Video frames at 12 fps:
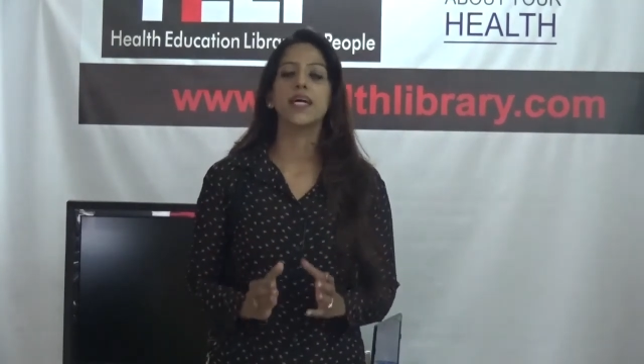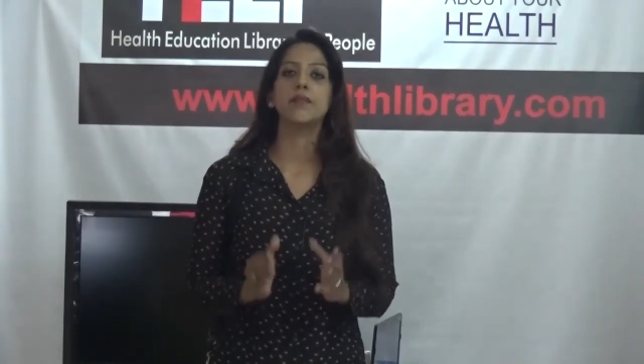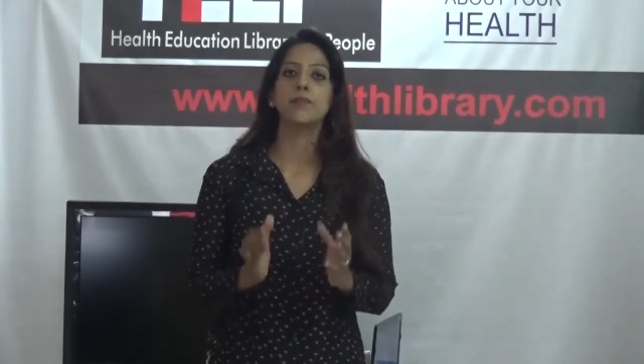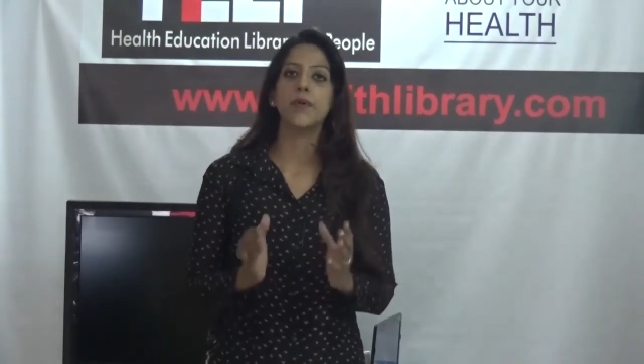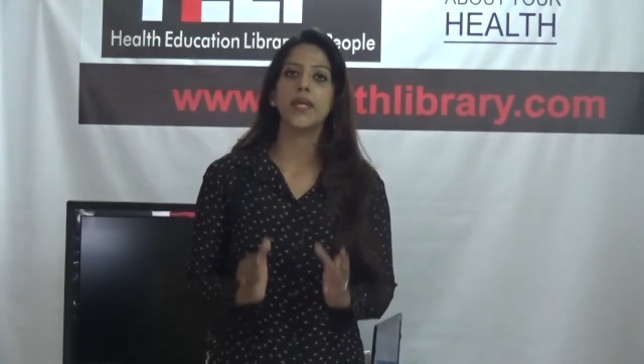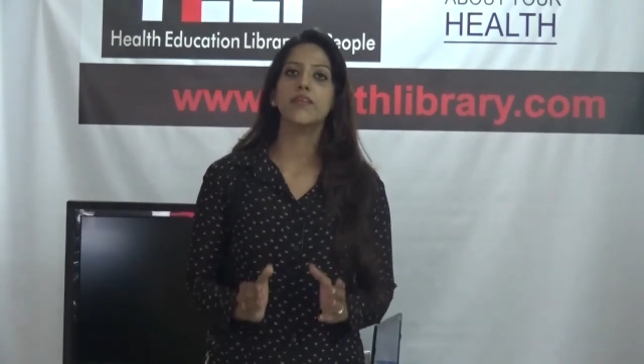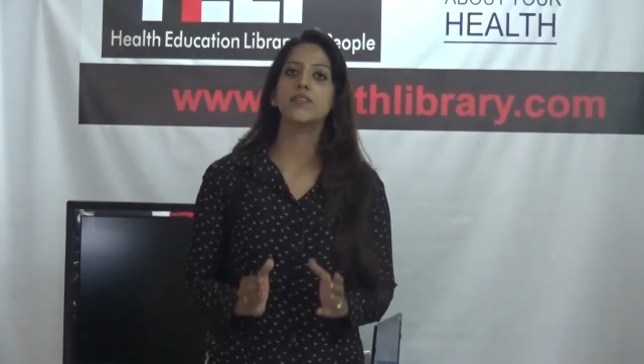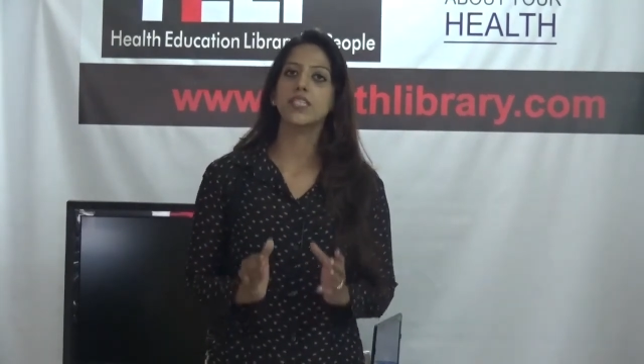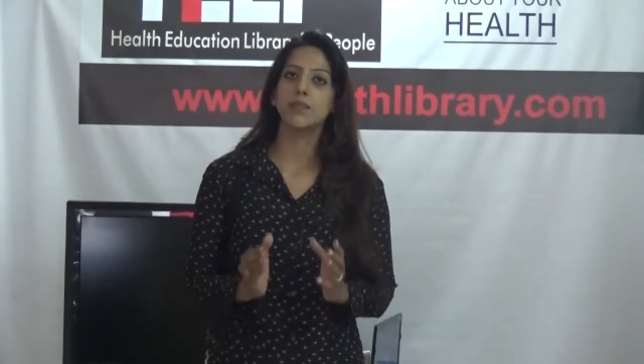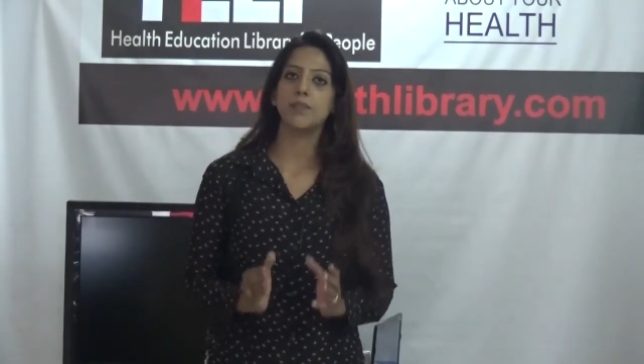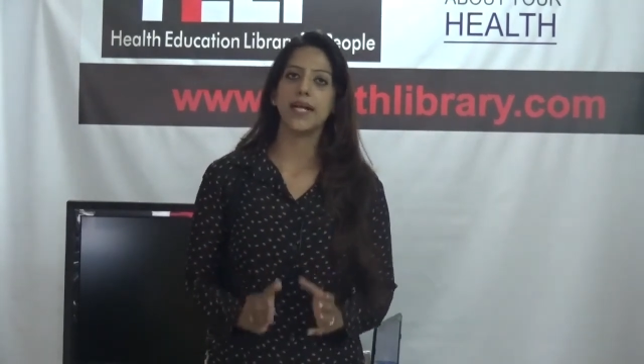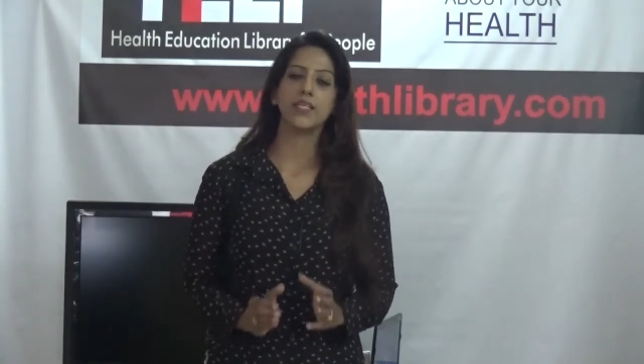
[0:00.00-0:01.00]
and
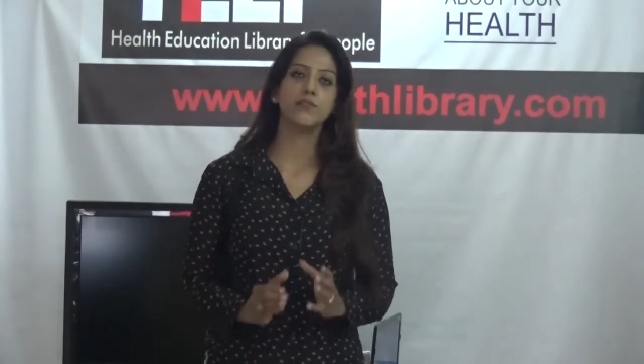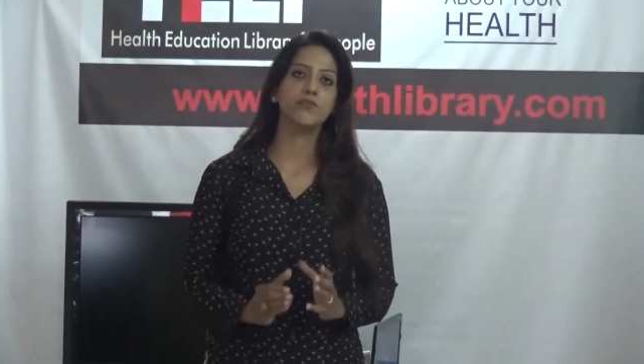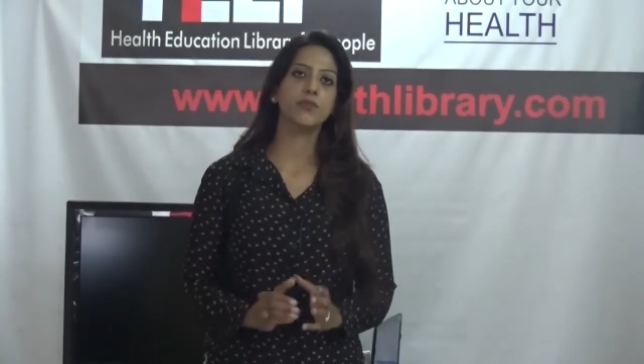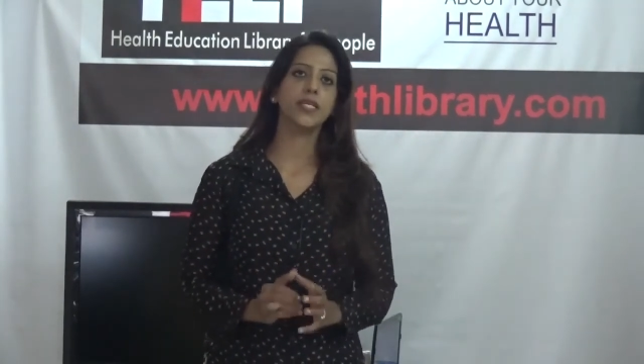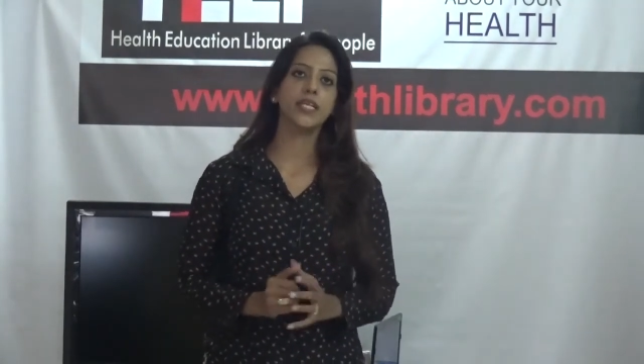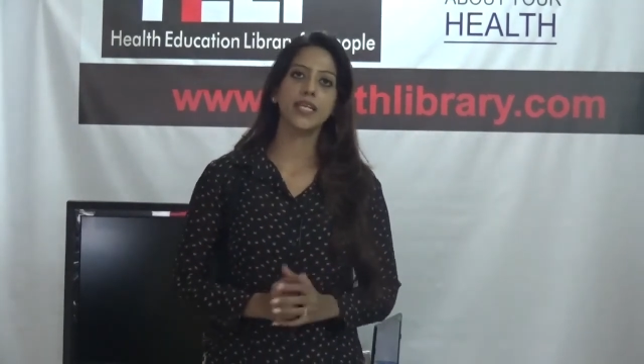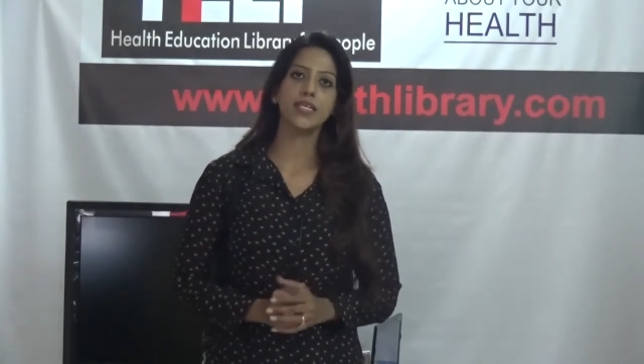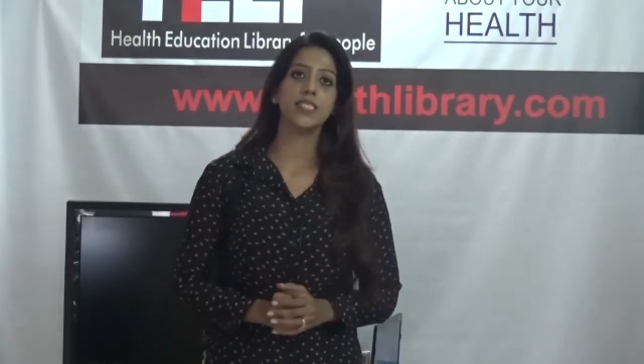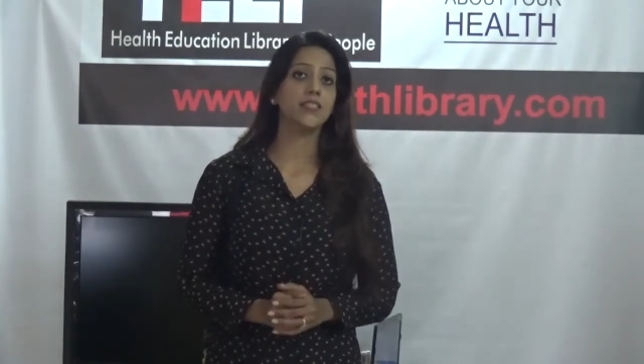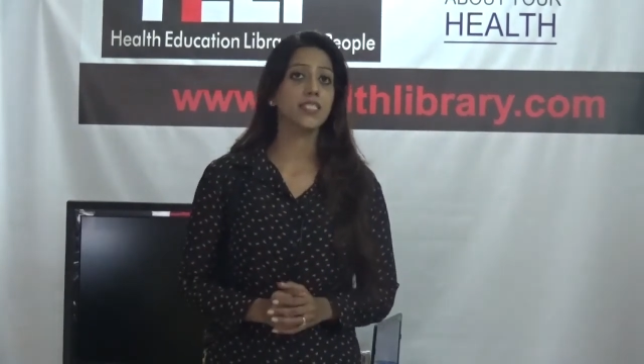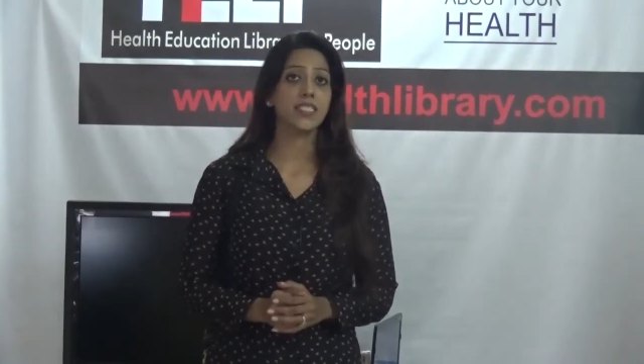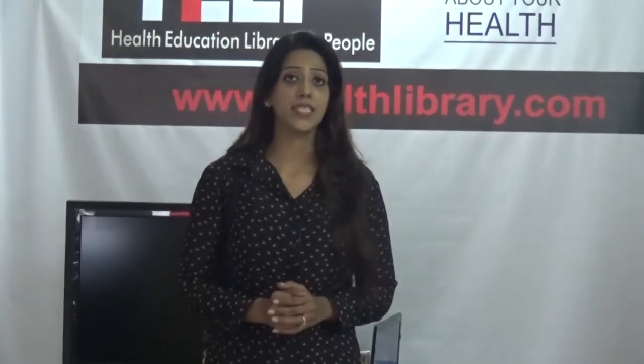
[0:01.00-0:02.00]
parenting mindfully is
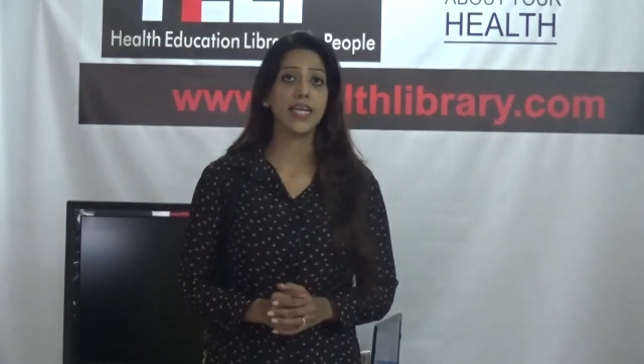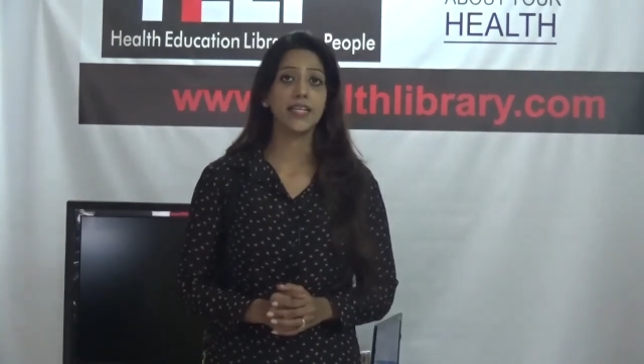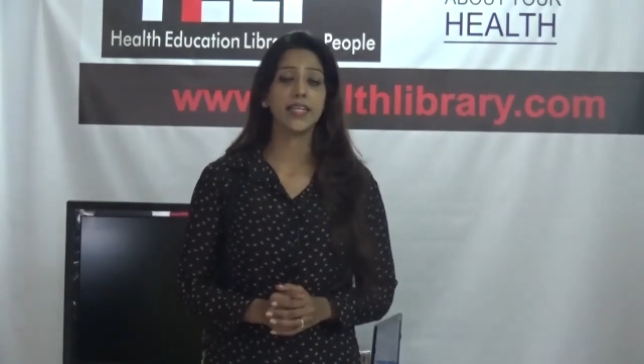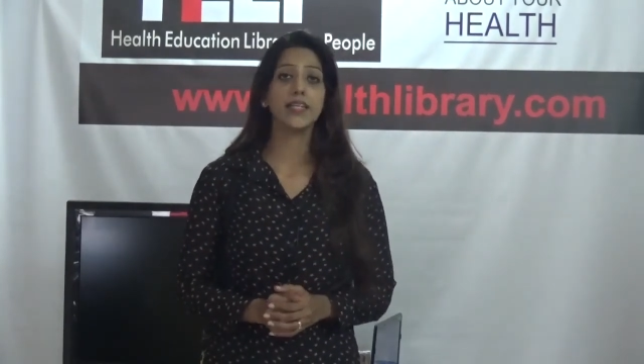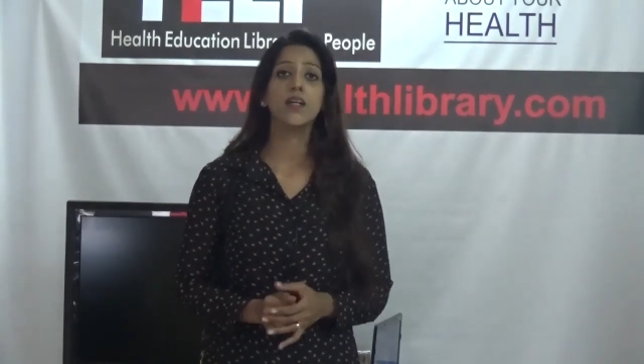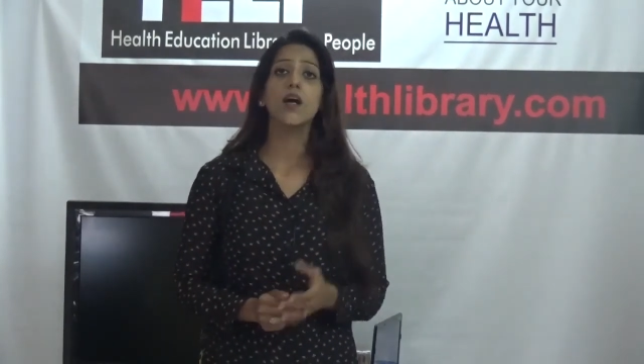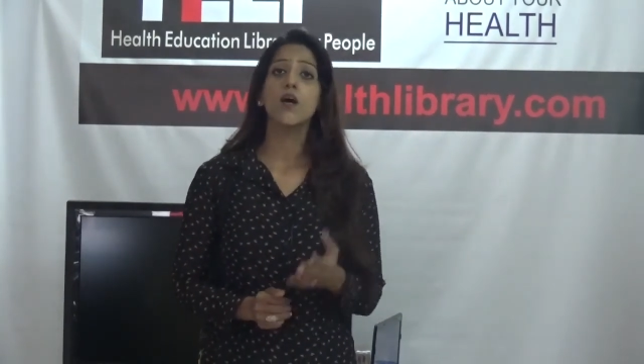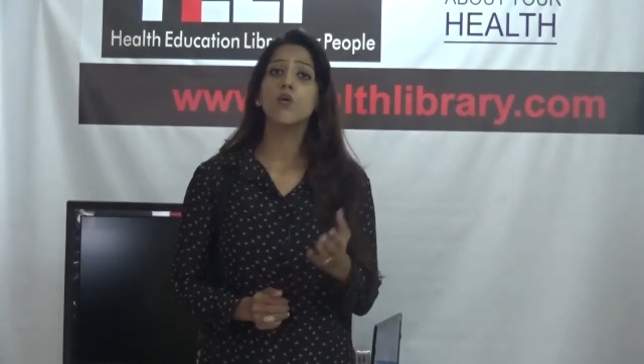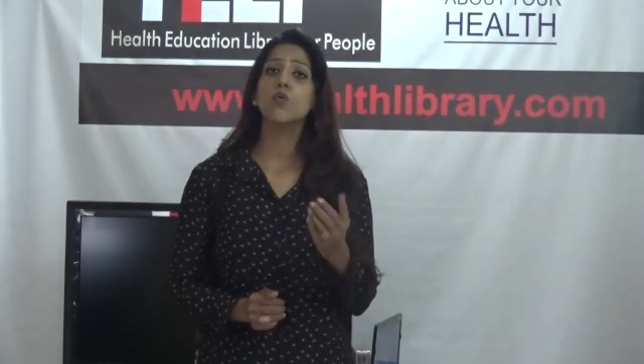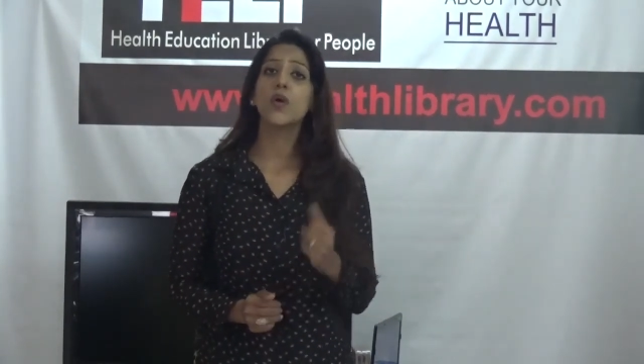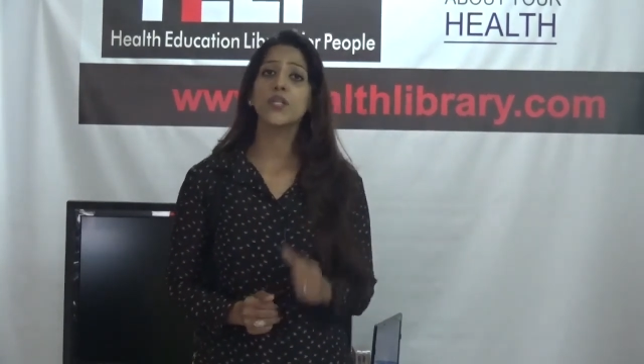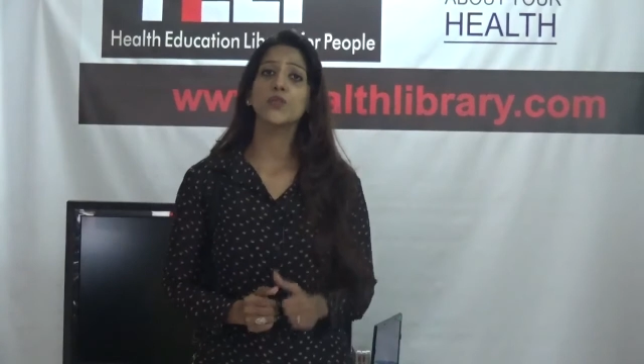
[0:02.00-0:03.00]
understanding
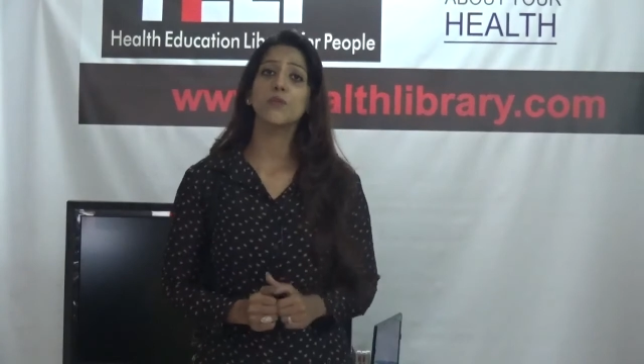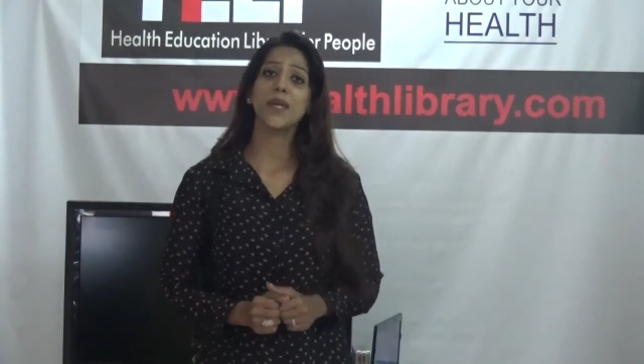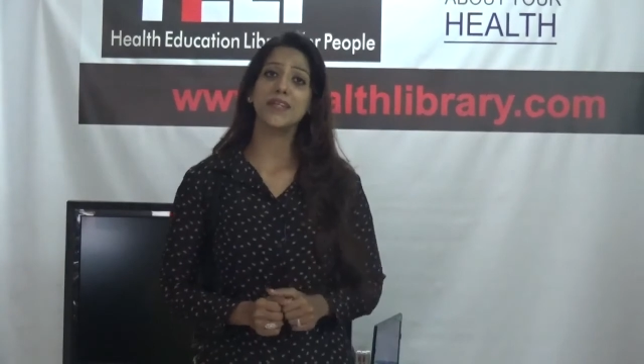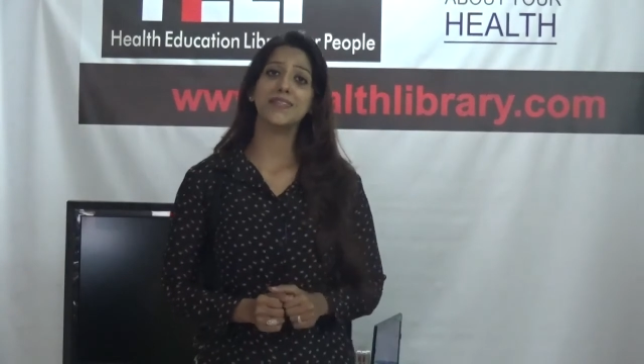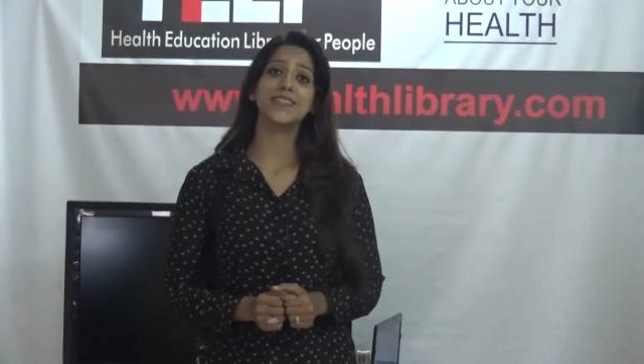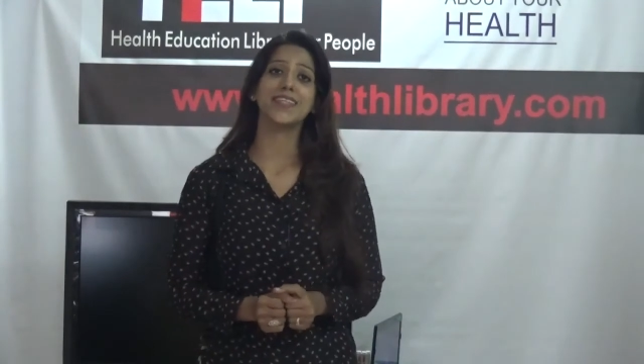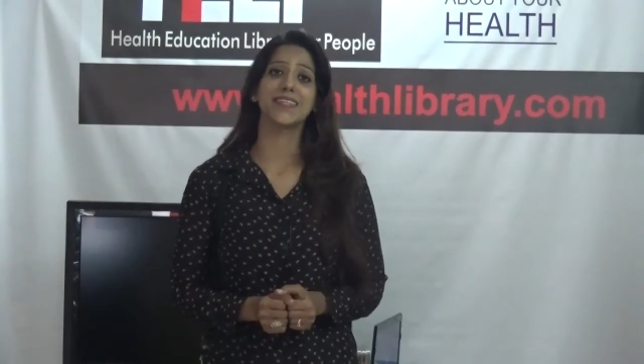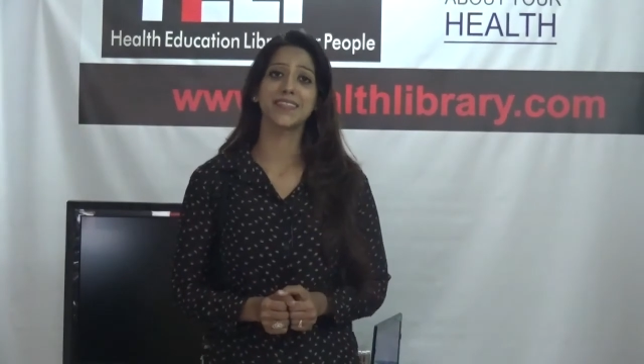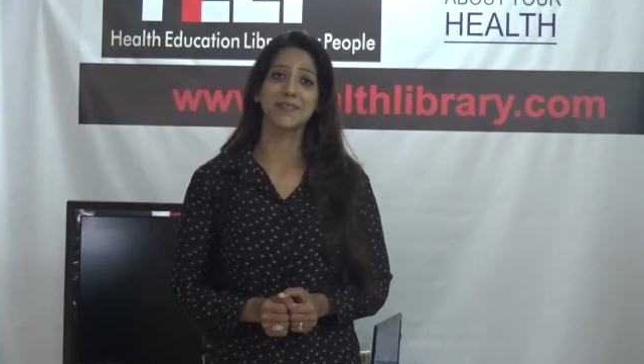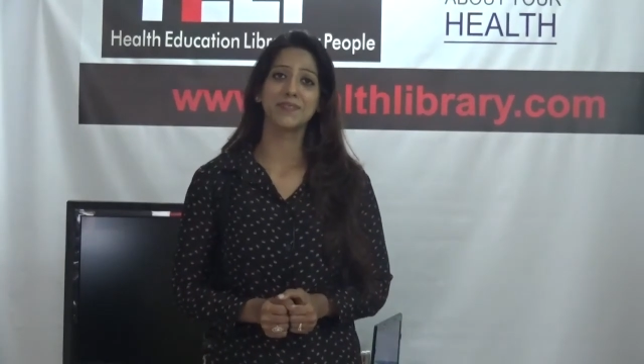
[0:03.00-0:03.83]
who are you parenting.